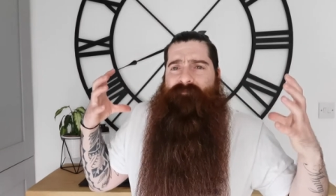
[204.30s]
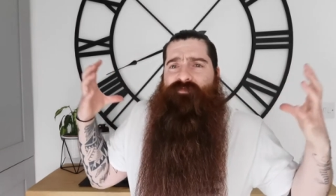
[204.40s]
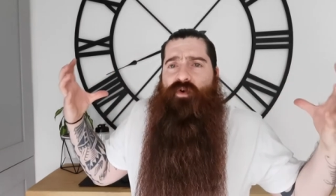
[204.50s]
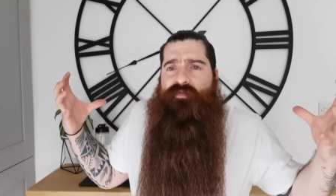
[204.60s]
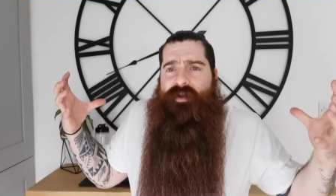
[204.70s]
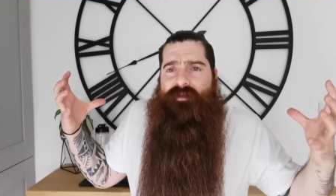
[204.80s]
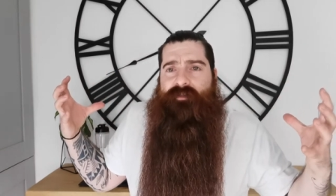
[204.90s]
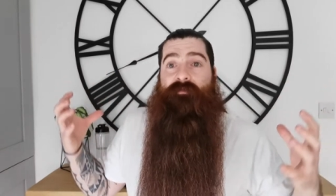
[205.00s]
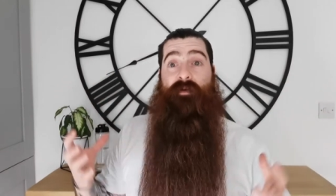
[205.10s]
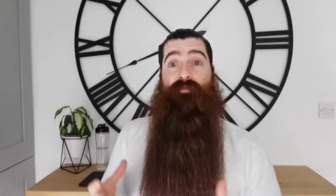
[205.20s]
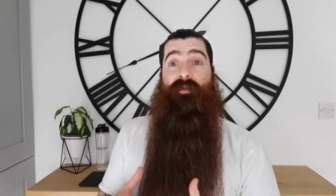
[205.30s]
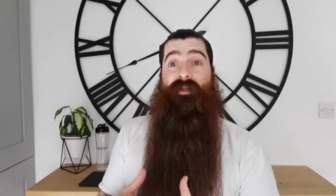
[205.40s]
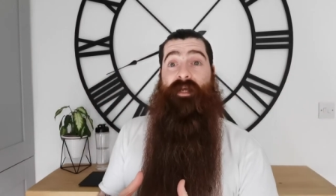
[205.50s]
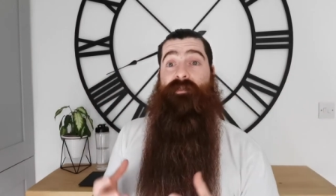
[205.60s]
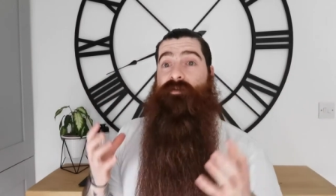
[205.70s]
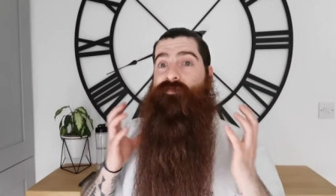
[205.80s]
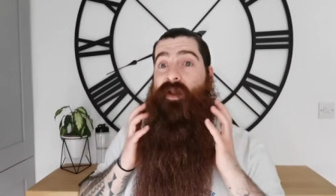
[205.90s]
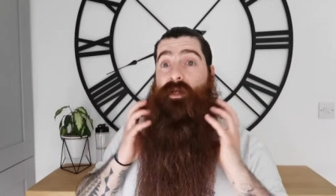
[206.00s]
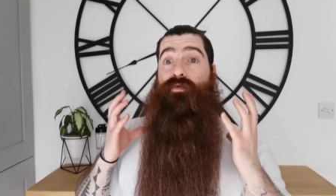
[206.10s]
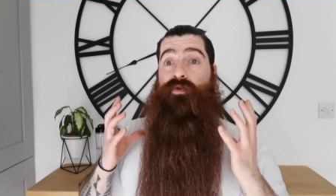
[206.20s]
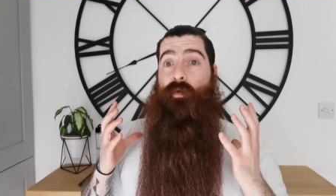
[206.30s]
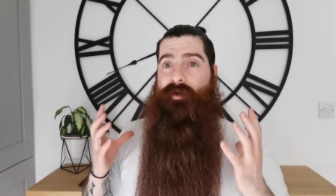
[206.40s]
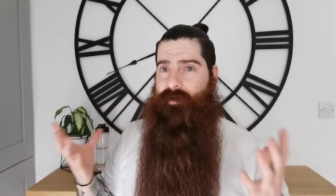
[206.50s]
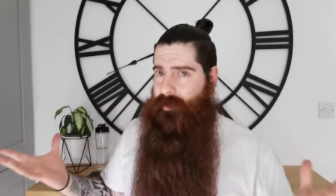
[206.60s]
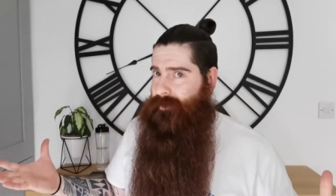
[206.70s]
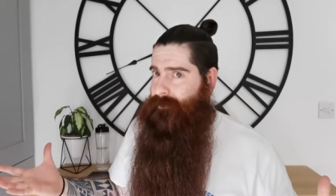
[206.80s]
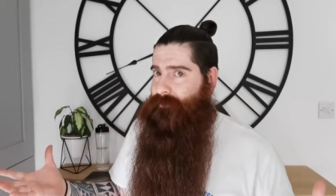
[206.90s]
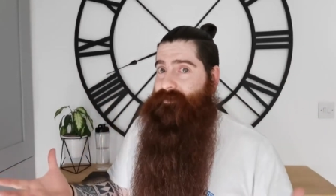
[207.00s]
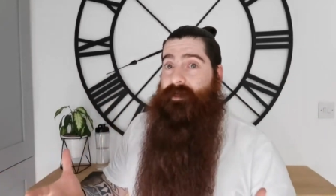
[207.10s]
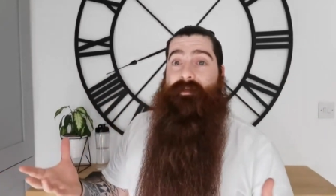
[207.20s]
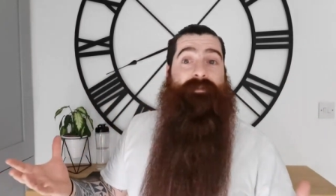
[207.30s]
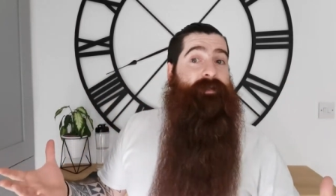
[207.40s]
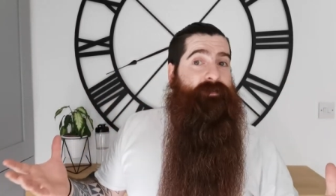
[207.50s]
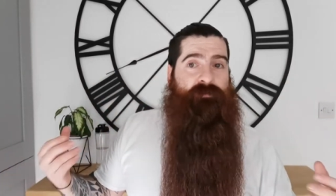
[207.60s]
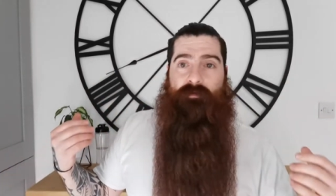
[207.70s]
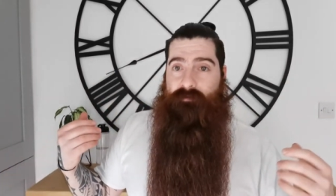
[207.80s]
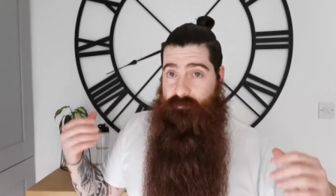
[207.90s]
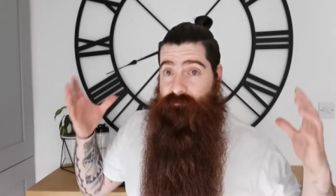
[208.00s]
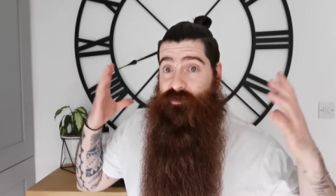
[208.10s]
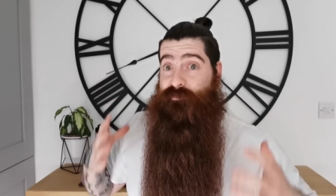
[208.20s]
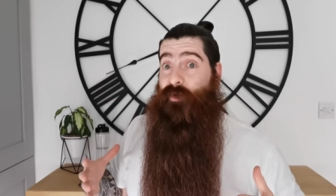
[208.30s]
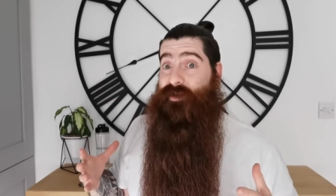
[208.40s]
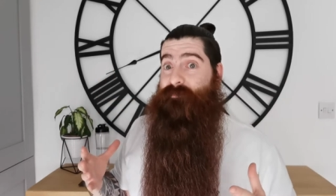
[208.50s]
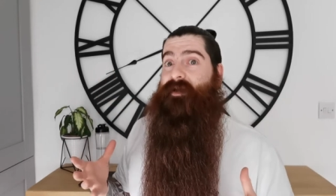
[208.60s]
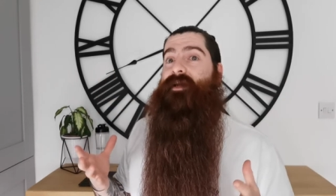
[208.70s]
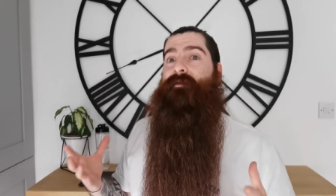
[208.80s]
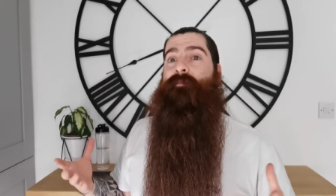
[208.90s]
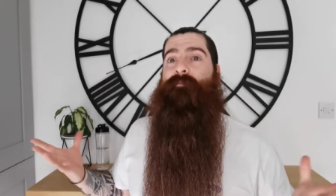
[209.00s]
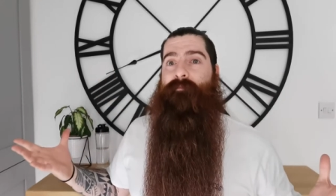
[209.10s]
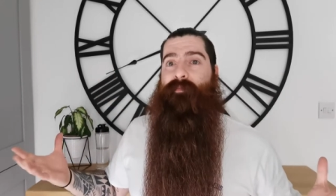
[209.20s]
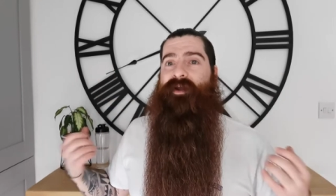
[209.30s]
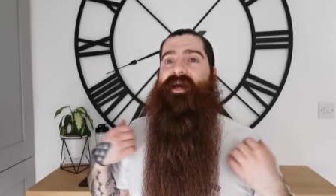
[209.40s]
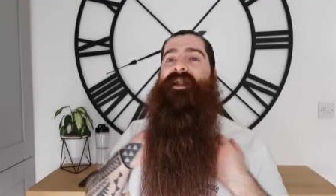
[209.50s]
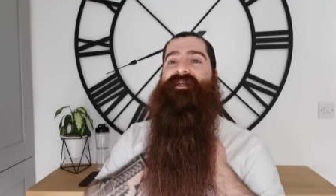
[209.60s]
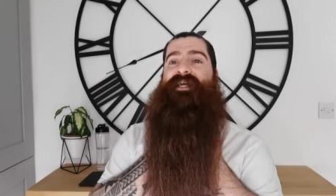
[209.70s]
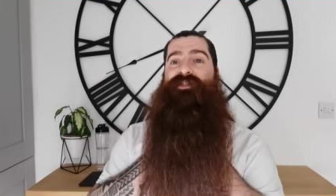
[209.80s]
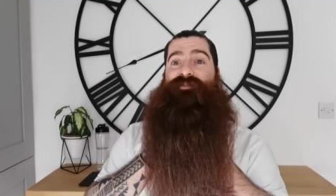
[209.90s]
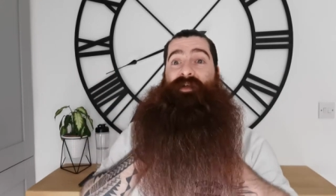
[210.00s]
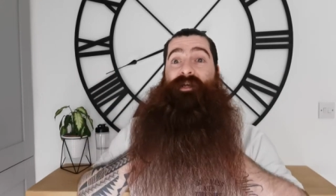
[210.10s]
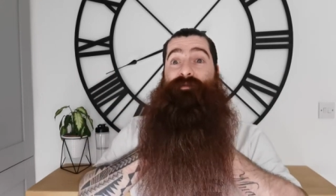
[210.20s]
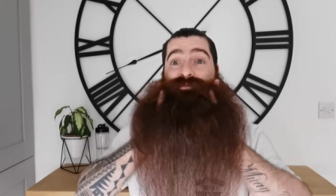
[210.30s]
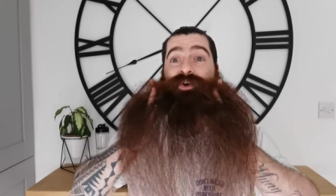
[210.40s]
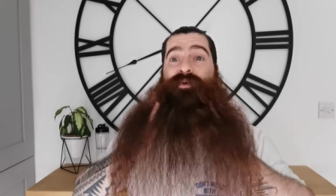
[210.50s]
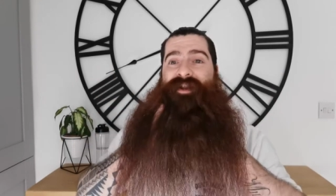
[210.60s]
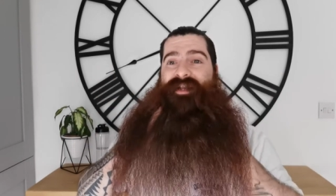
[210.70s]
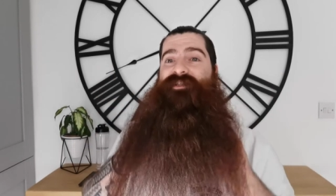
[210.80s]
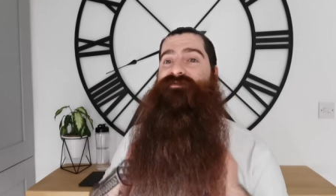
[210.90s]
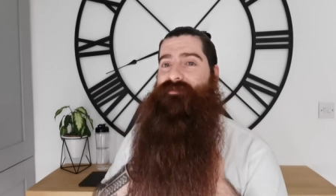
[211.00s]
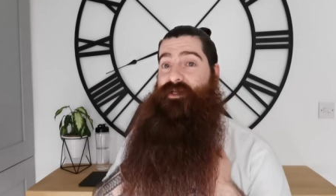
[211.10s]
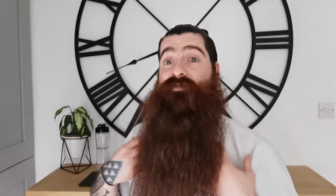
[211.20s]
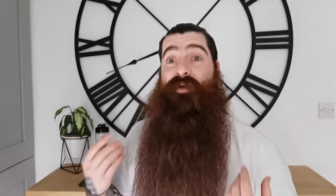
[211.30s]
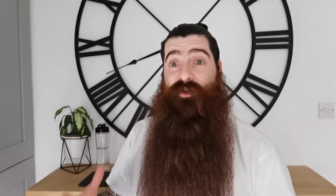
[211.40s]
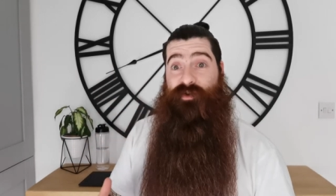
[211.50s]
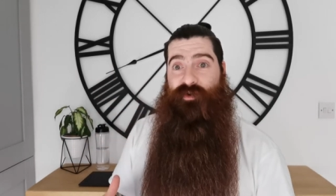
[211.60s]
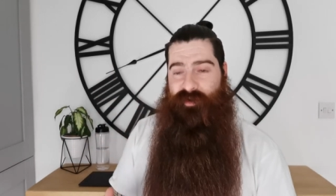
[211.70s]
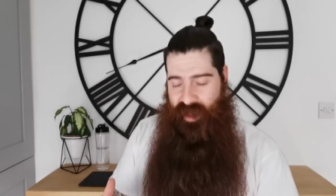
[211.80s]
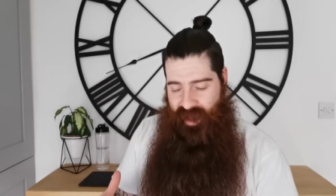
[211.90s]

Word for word: fluffiness like throughout the day, so it just felt like it was growing. Which again, like I say, it's not the smallest beard, but again, like I say, it just felt like it was growing and it just it just felt good.